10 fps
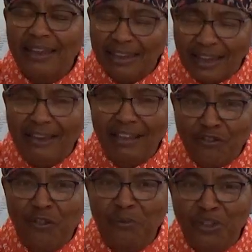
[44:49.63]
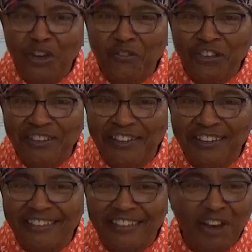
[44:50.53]
Yes, I'm from
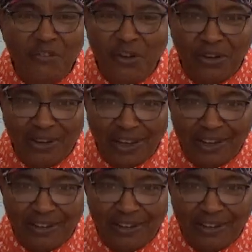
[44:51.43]
Jefferson, South Carolina.